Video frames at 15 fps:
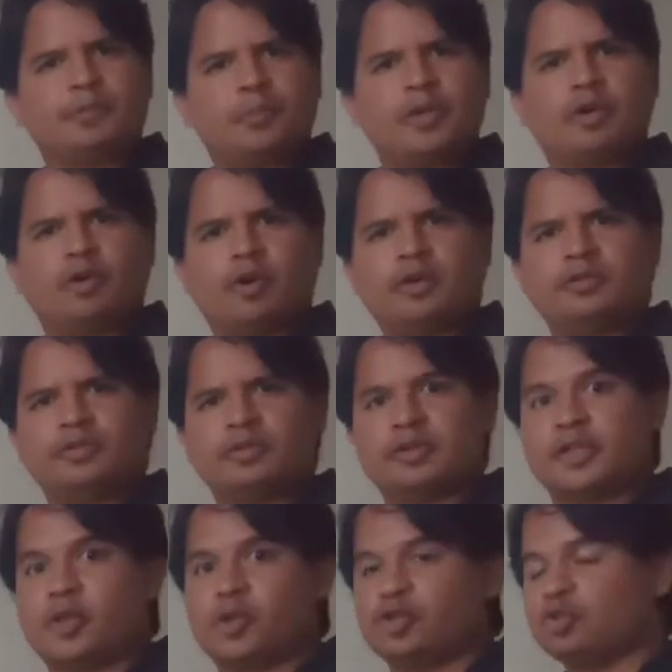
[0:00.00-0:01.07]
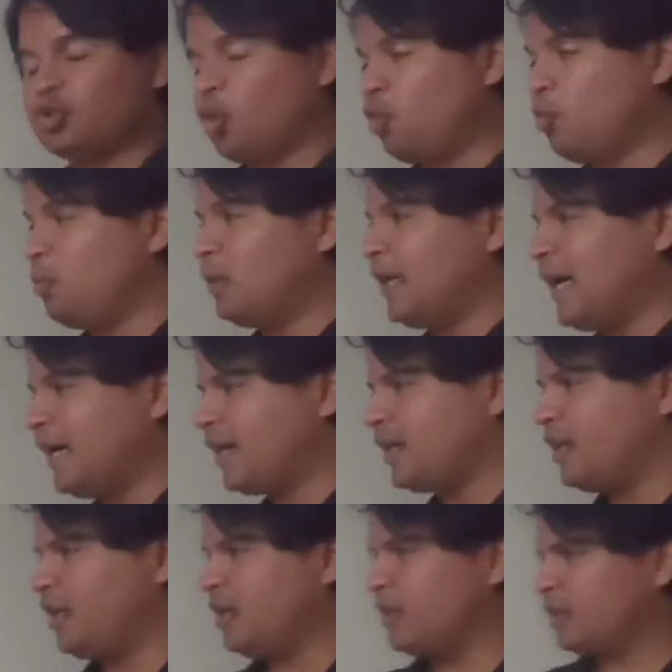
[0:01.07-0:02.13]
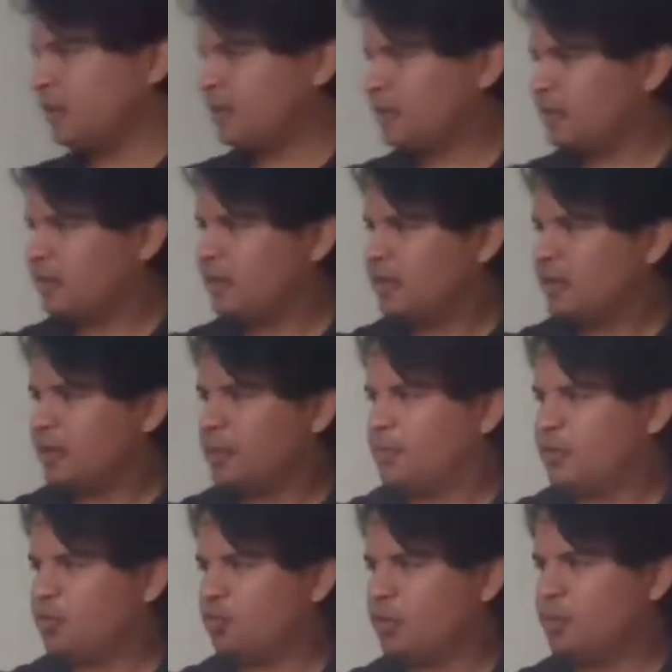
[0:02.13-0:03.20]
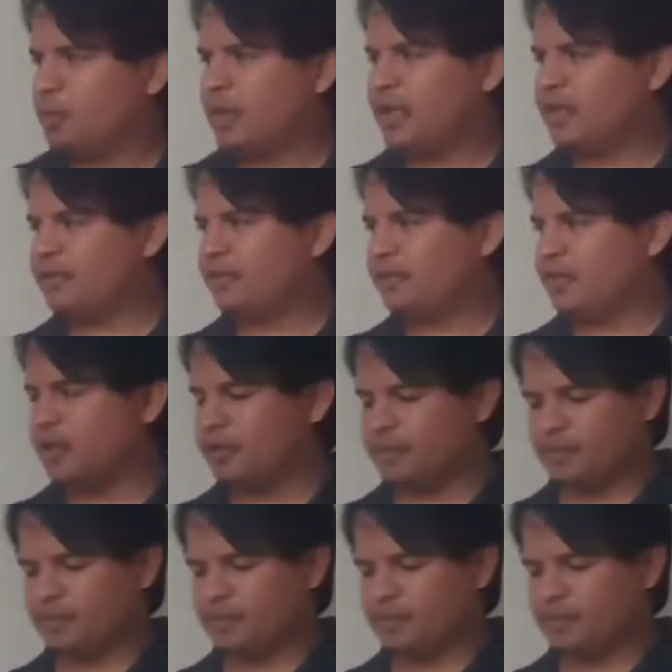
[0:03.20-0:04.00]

because there is no black key between B and C.